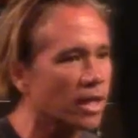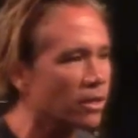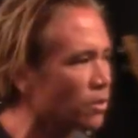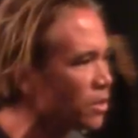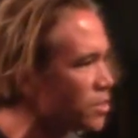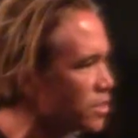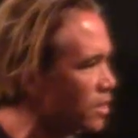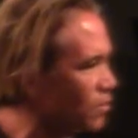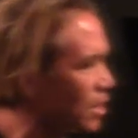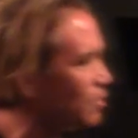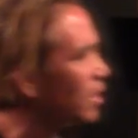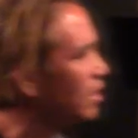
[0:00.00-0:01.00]
I don't understand
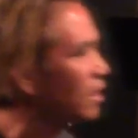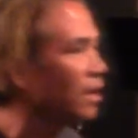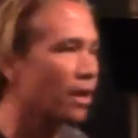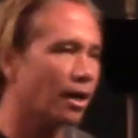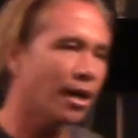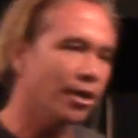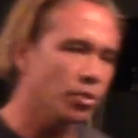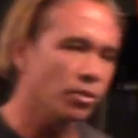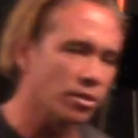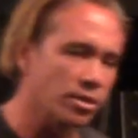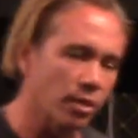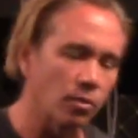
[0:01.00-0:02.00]
why, but I, I do
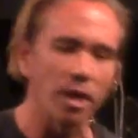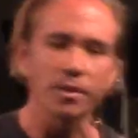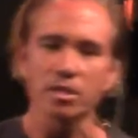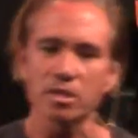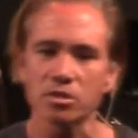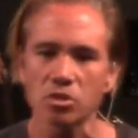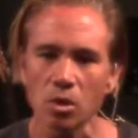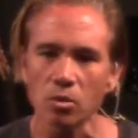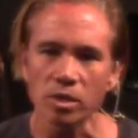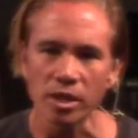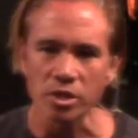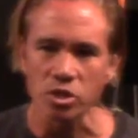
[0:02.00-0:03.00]
understand why, because he's so
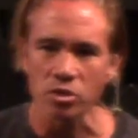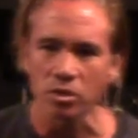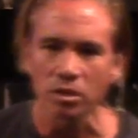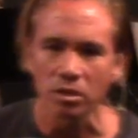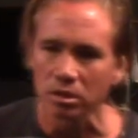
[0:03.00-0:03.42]
relational.